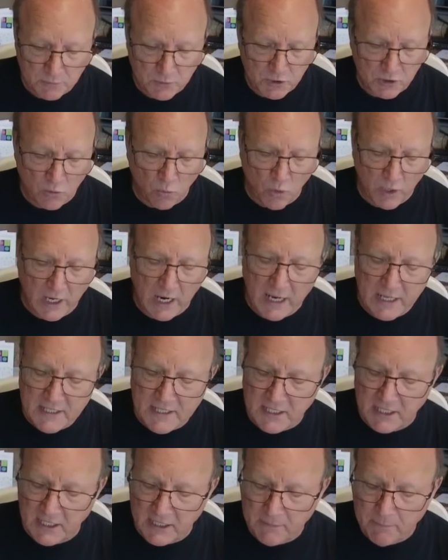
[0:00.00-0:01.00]
So what I
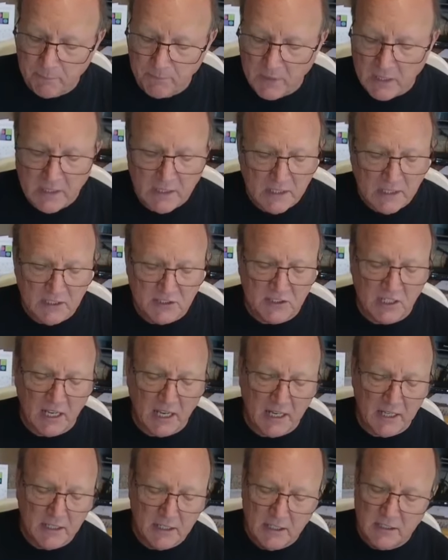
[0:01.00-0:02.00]
did is
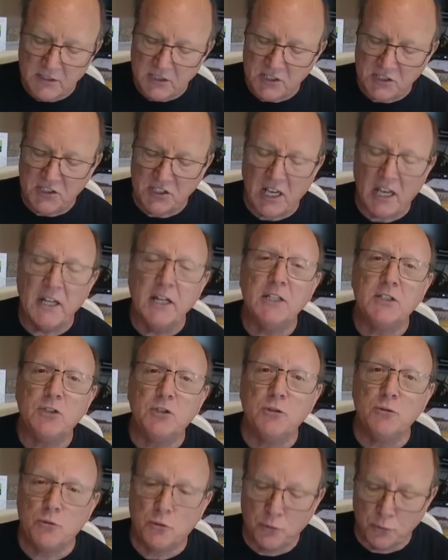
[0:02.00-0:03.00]
I decided
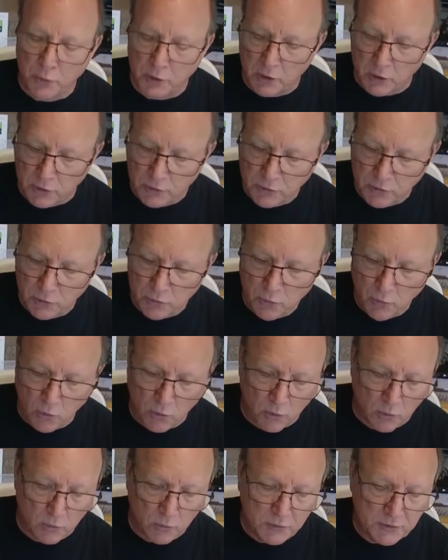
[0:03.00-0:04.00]
to drill 2
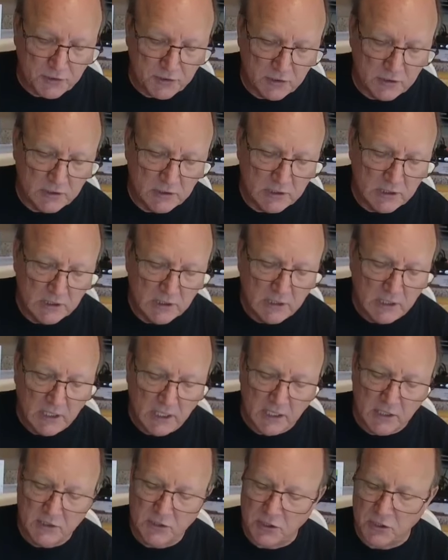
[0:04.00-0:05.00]
holes
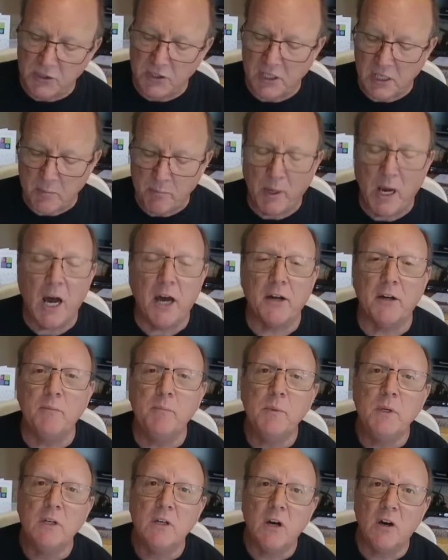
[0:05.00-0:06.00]
into the
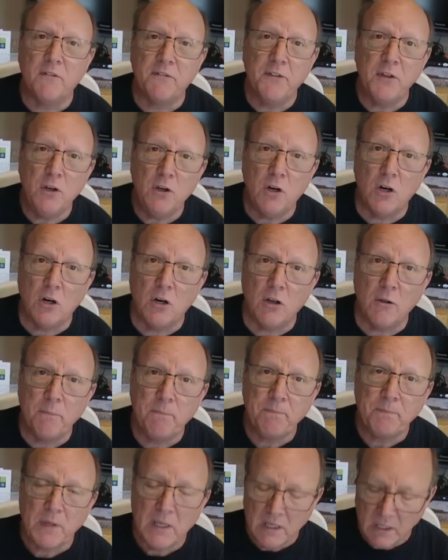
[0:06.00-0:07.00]
bottom of the hull
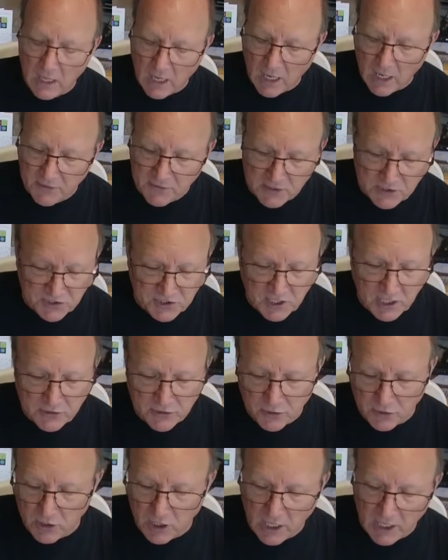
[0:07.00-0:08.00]
on the
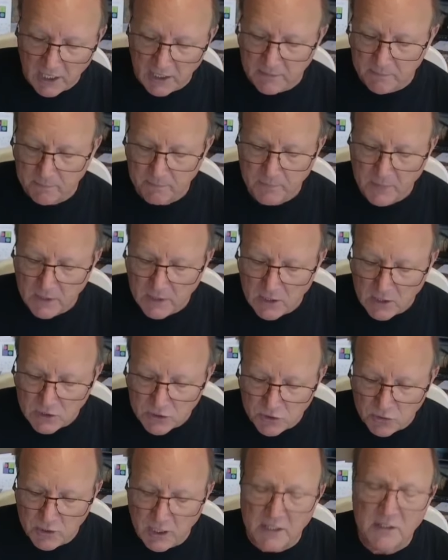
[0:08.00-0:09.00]
center line,
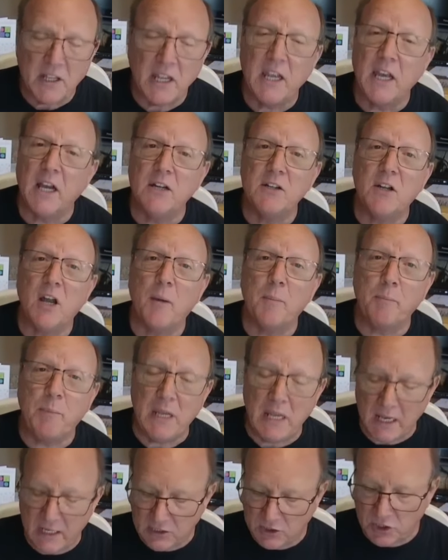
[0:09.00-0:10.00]
so that they end up
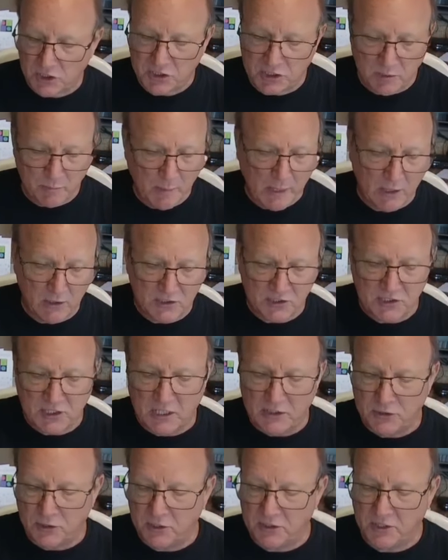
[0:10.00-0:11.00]
being just about
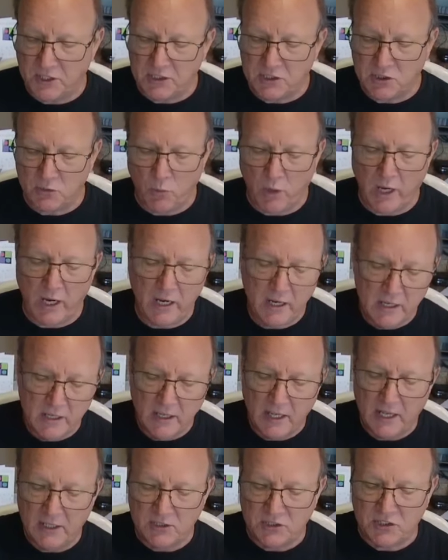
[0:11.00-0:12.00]
centered this way
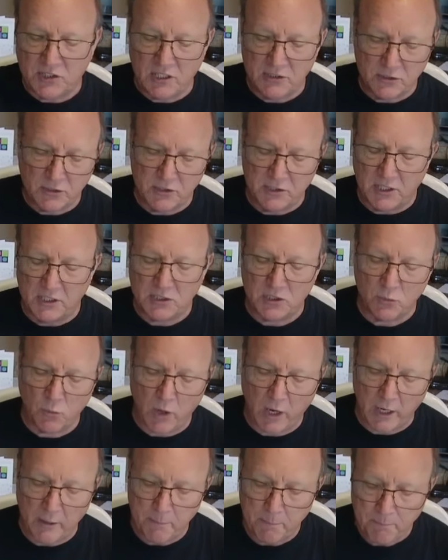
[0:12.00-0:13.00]
and centered this
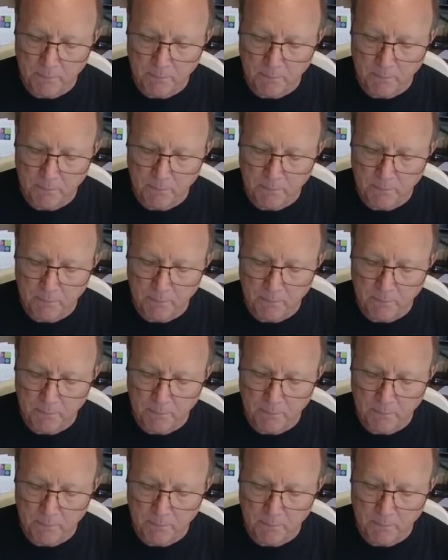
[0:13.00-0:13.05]
way.